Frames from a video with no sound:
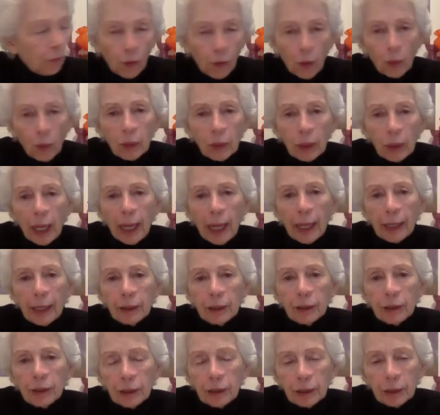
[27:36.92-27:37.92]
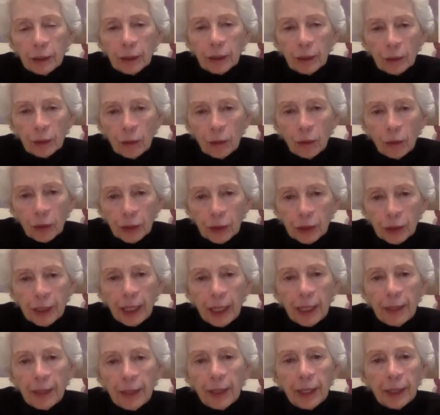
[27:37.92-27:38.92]
phone lines, of course,
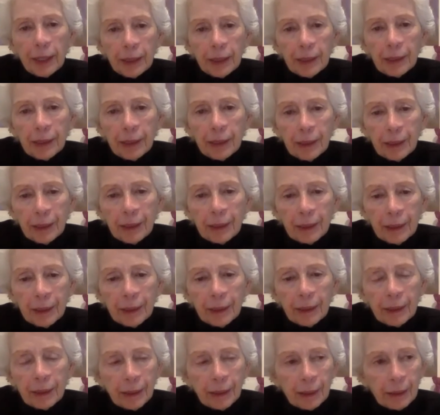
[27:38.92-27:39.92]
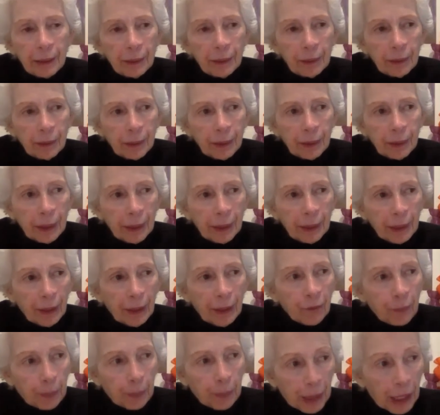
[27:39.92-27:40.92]
they then the
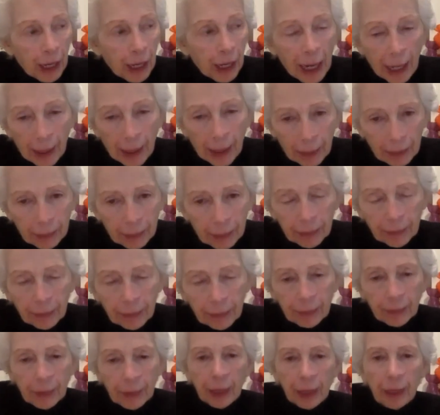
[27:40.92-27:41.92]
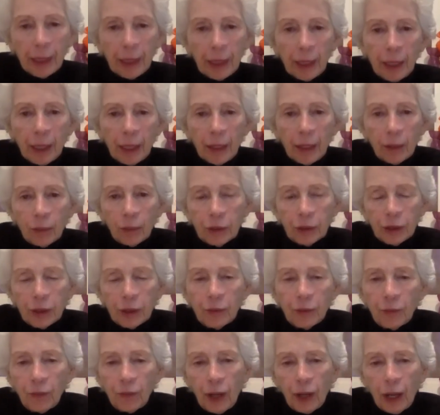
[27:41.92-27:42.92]
FBI was
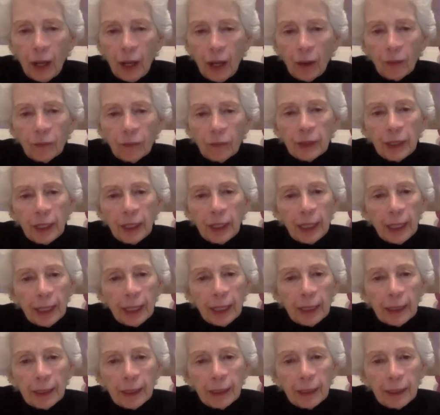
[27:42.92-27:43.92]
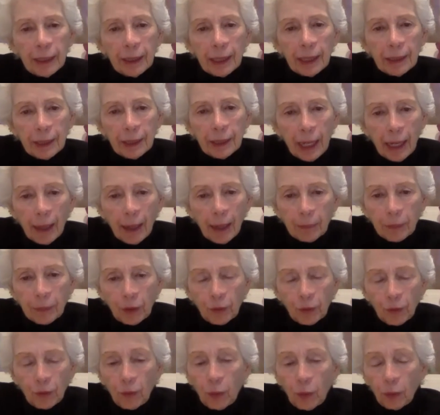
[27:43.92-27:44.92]
involved and they tapped our
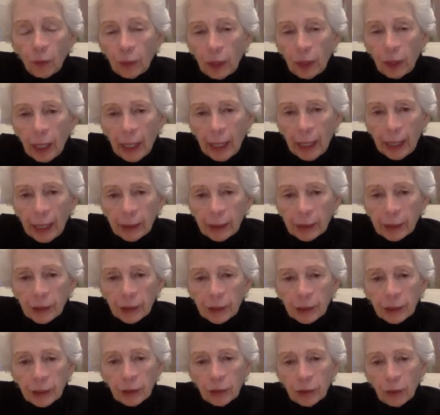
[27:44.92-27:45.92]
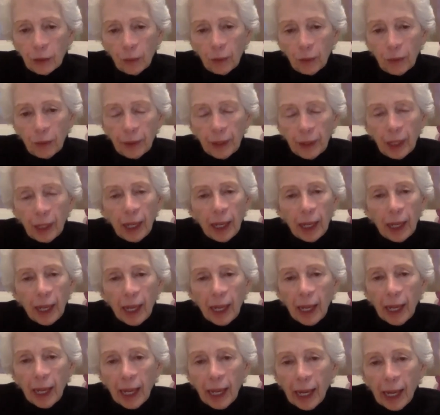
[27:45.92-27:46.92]
phone lines. So,
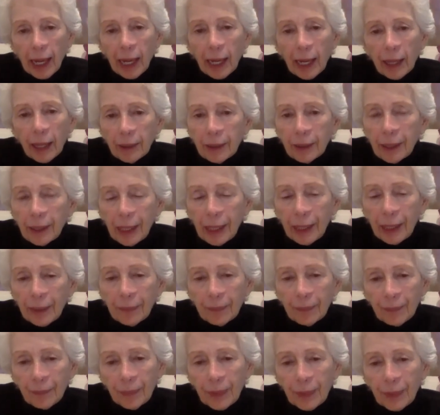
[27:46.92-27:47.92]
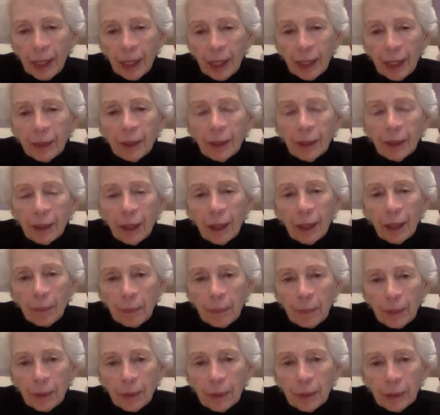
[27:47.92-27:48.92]
and they ended up
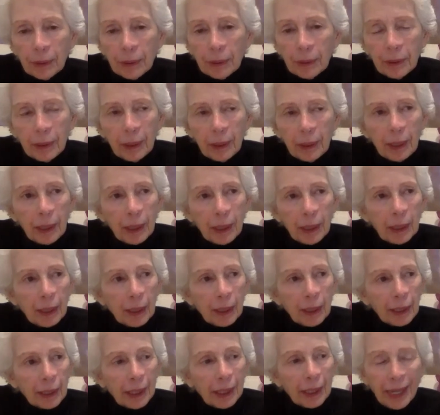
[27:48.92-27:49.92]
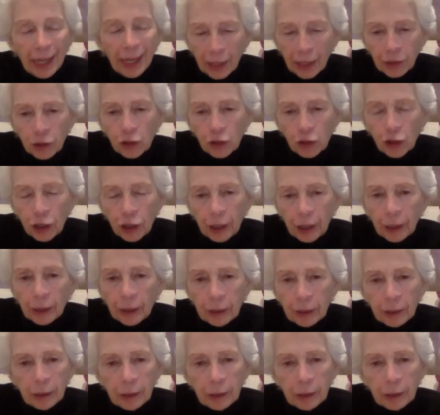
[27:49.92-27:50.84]
catching